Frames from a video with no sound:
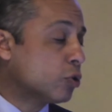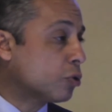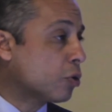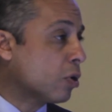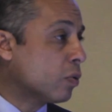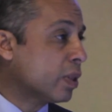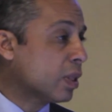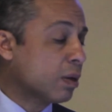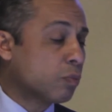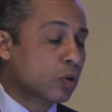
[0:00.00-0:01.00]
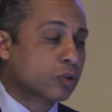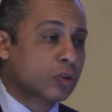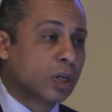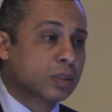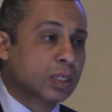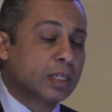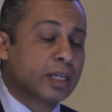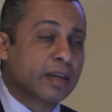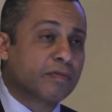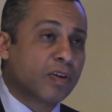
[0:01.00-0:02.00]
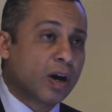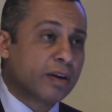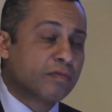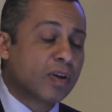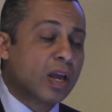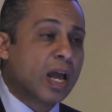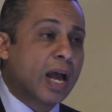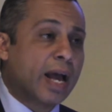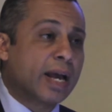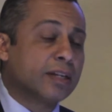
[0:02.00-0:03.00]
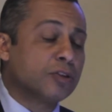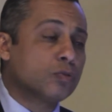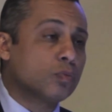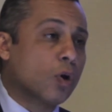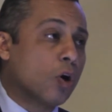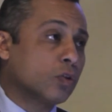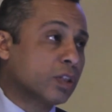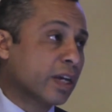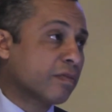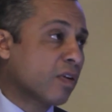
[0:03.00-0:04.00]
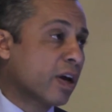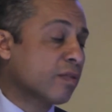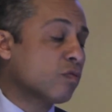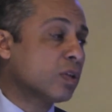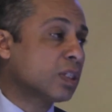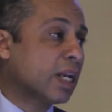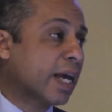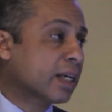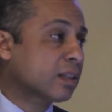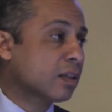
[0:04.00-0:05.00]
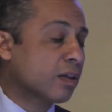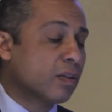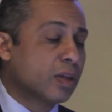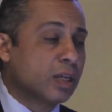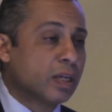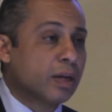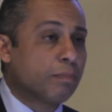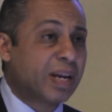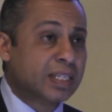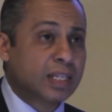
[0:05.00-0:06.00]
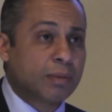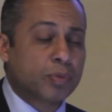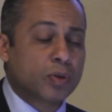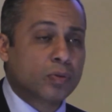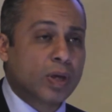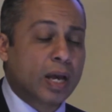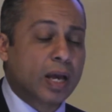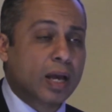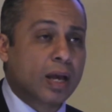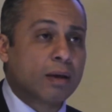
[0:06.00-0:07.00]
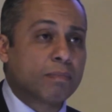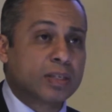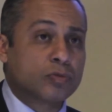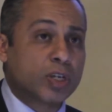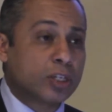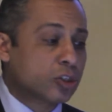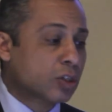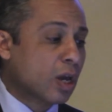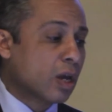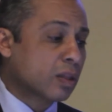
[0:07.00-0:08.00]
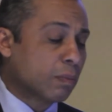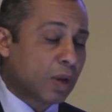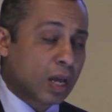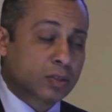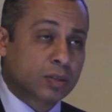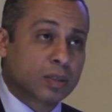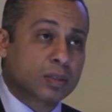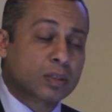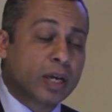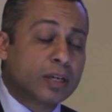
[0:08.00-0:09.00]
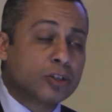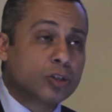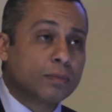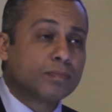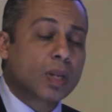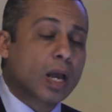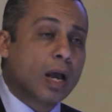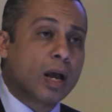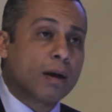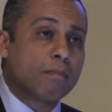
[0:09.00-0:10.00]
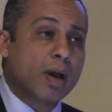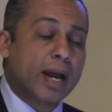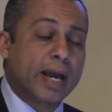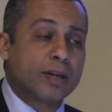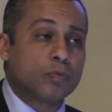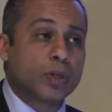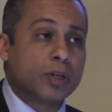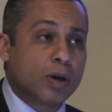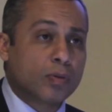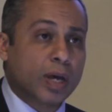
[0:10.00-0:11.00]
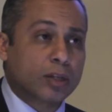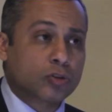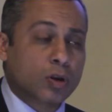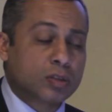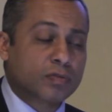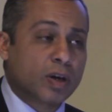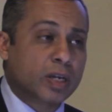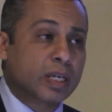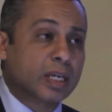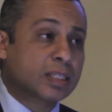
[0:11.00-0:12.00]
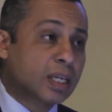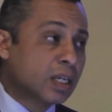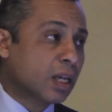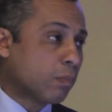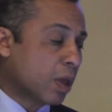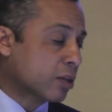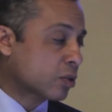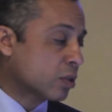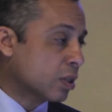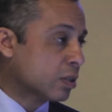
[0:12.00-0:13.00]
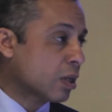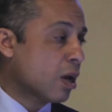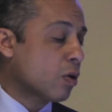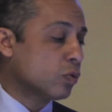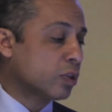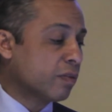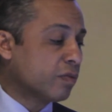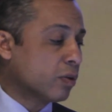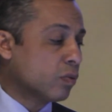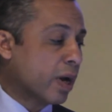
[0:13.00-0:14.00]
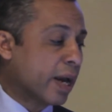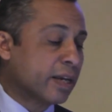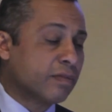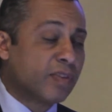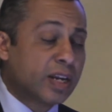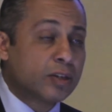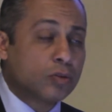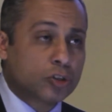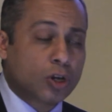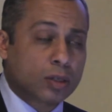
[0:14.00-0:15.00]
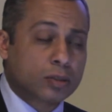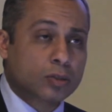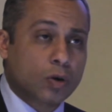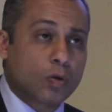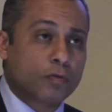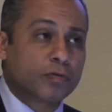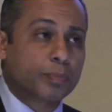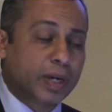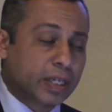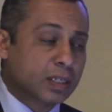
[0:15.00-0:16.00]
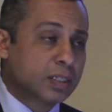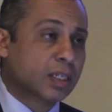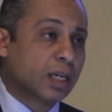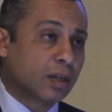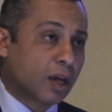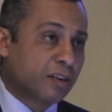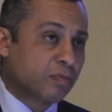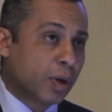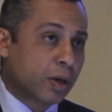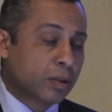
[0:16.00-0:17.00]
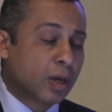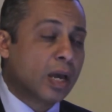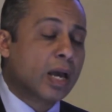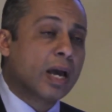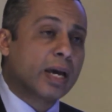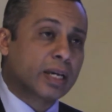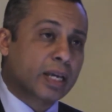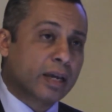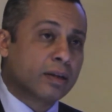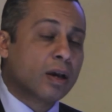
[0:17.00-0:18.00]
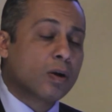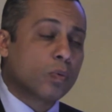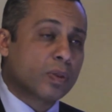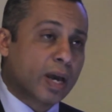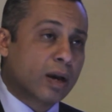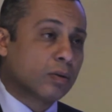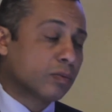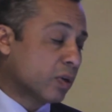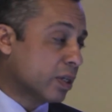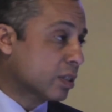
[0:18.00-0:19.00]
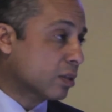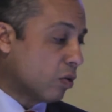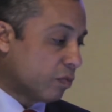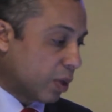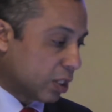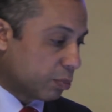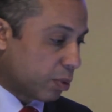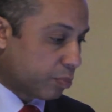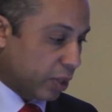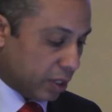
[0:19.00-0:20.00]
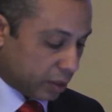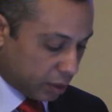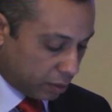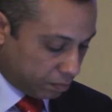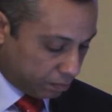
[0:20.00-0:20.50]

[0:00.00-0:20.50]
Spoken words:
to grow in the laboratory until day 5, and on day 5 we select the best embryo that has reached the blastocyst stage, and we know that transferring a single blastocyst would give you a very good chance of pregnancy and live birth, and again without the risk of multiple pregnancy.